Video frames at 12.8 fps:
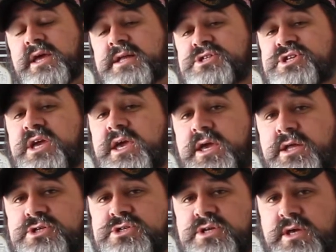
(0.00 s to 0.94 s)
and
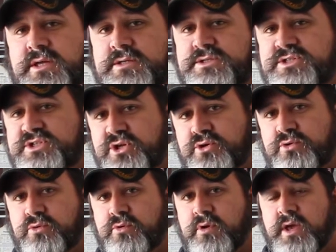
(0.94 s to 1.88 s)
change and
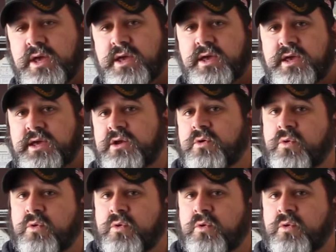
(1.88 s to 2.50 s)
do in